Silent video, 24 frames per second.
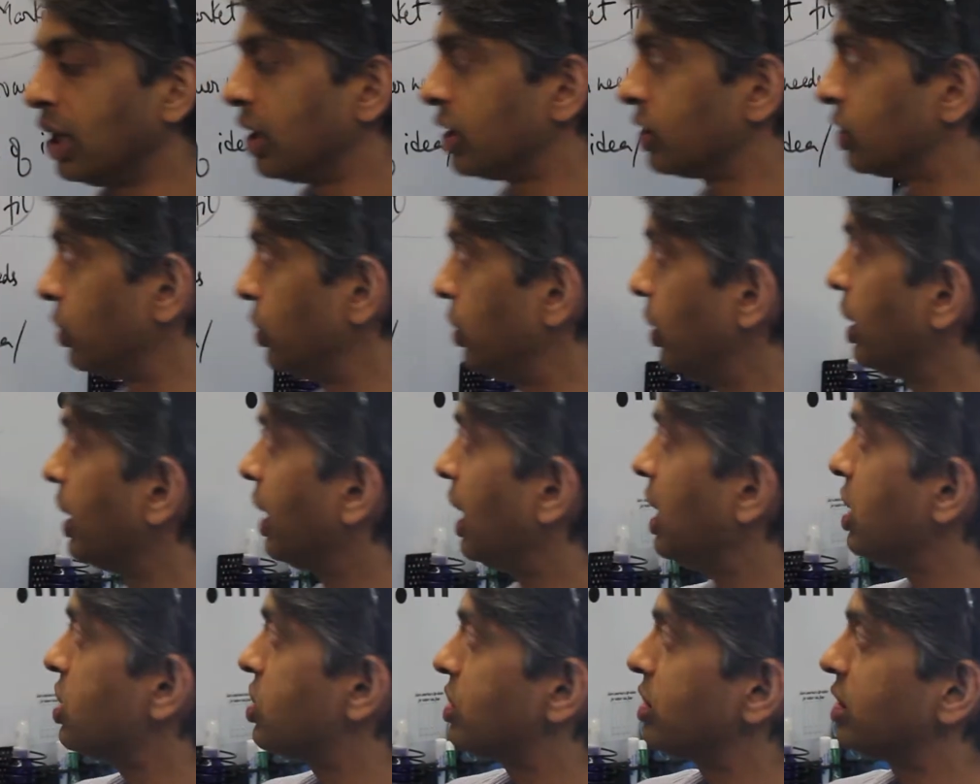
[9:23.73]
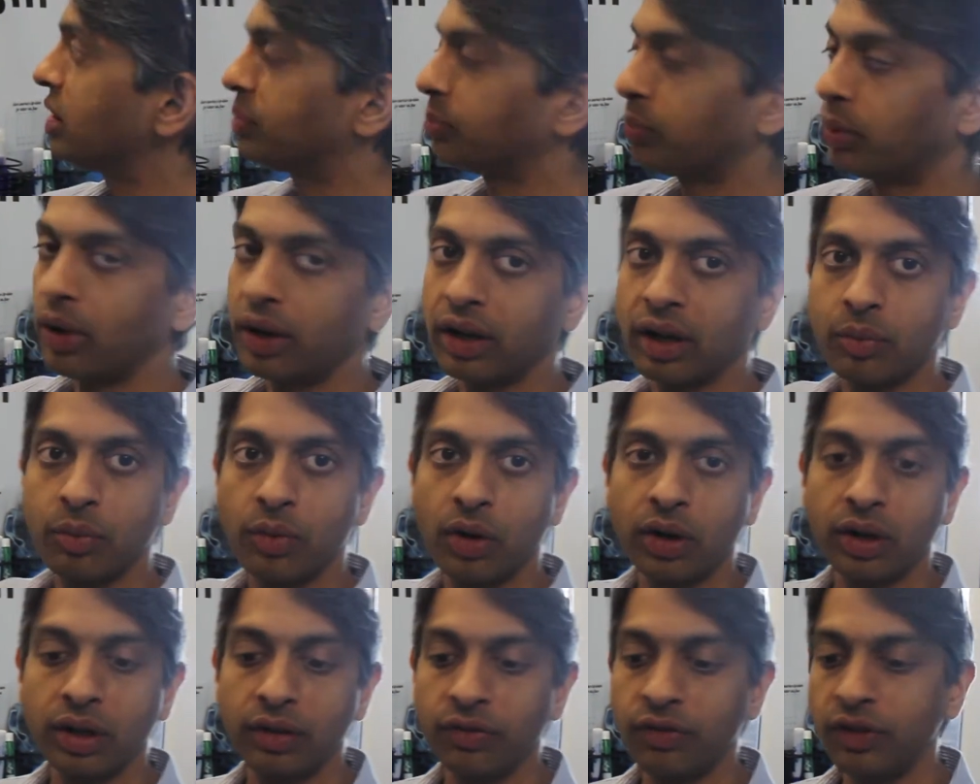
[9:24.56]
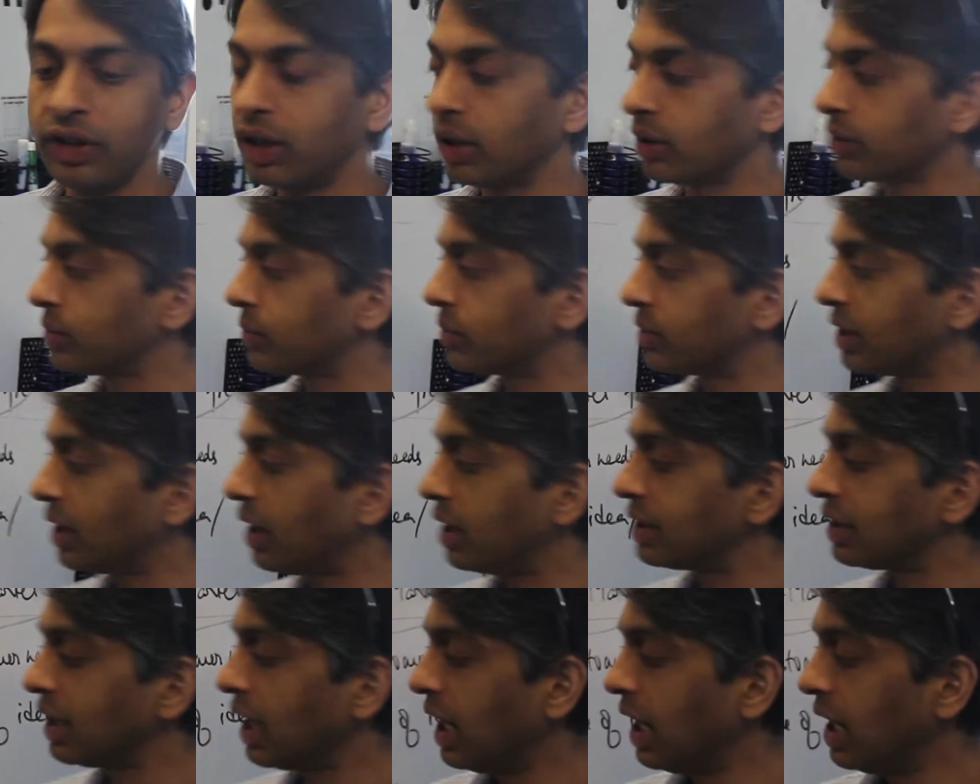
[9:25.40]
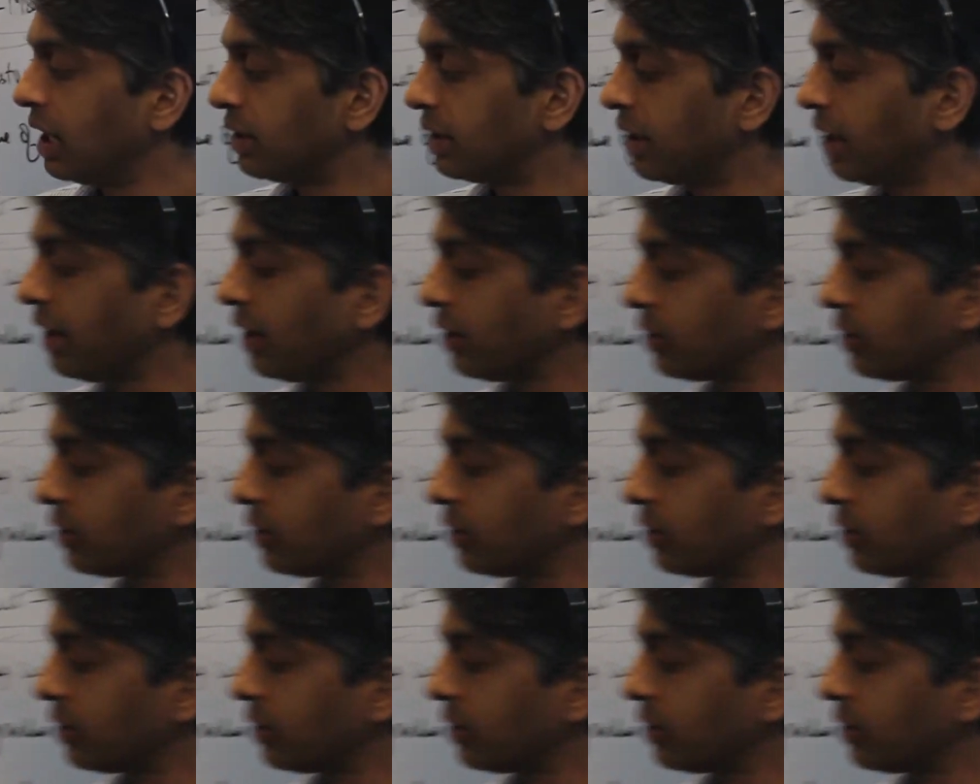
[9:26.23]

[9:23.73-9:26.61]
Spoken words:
So you engage in this product market fit exercise. That